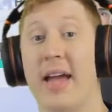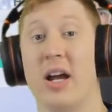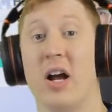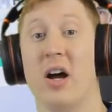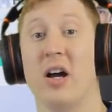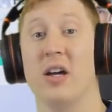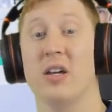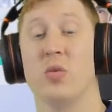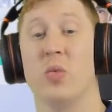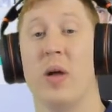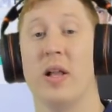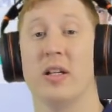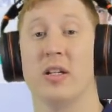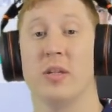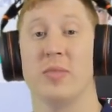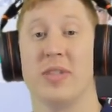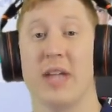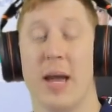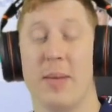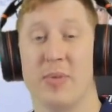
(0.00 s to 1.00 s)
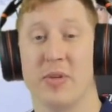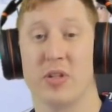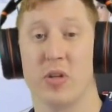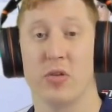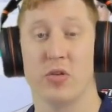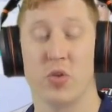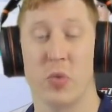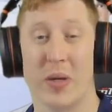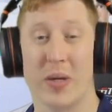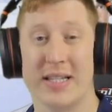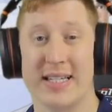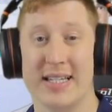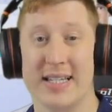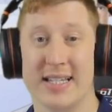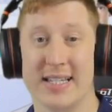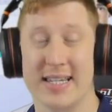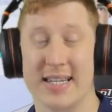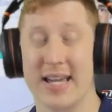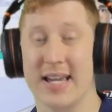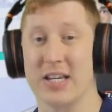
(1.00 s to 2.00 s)
Hey guys, welcome to episode
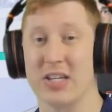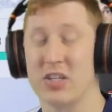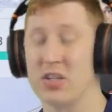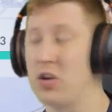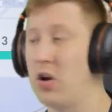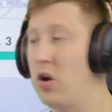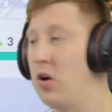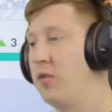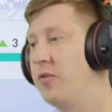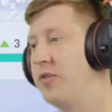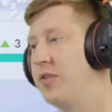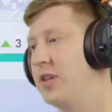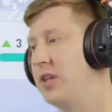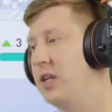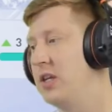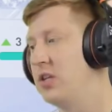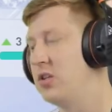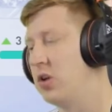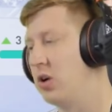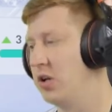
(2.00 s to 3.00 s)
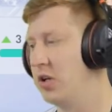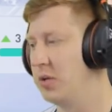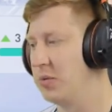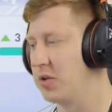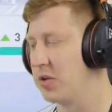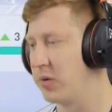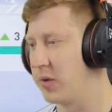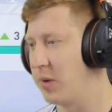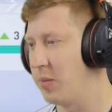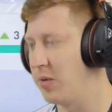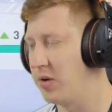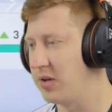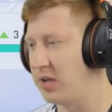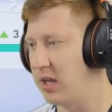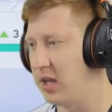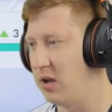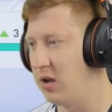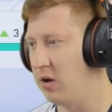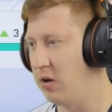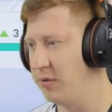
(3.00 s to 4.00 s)
26 of the Tottenham Career Mode
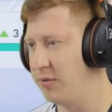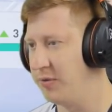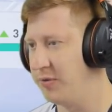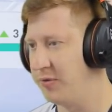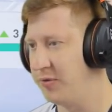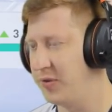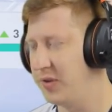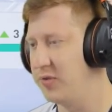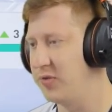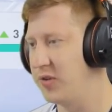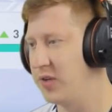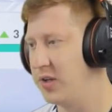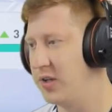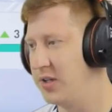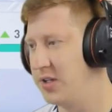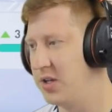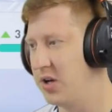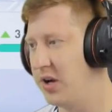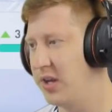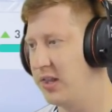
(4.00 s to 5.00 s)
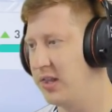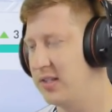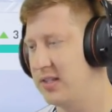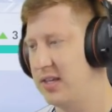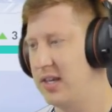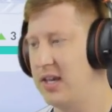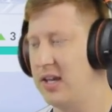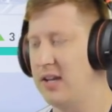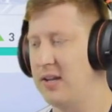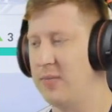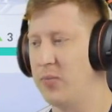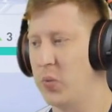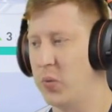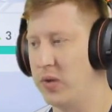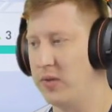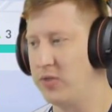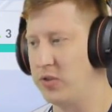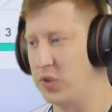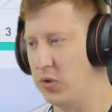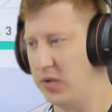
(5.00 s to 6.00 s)
here on FIFA 19.
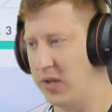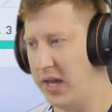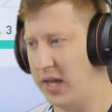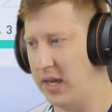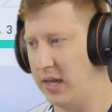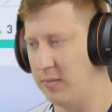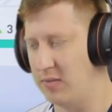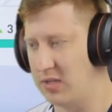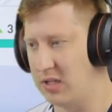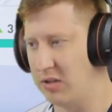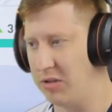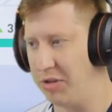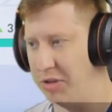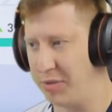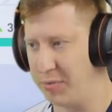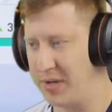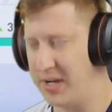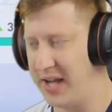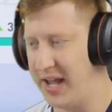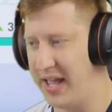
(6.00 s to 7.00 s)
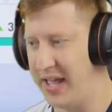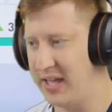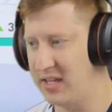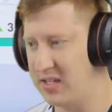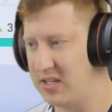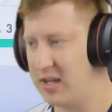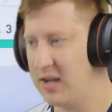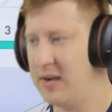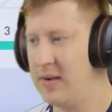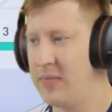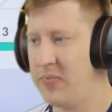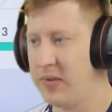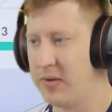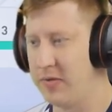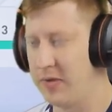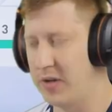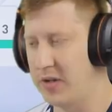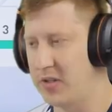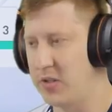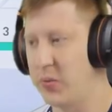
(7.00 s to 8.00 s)
We've two games in three days,
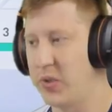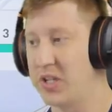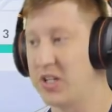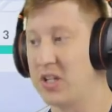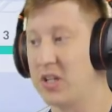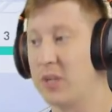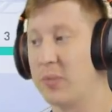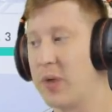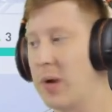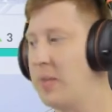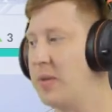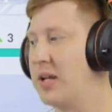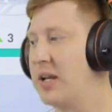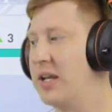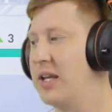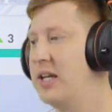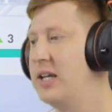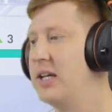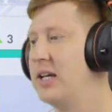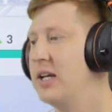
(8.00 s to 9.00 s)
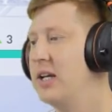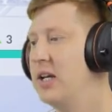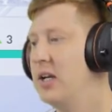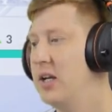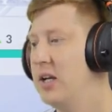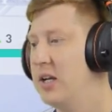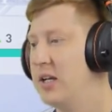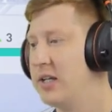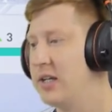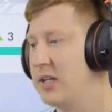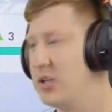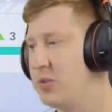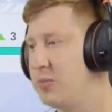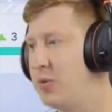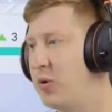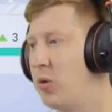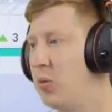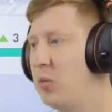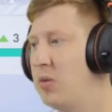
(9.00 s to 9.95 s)
first of which in the Premier League against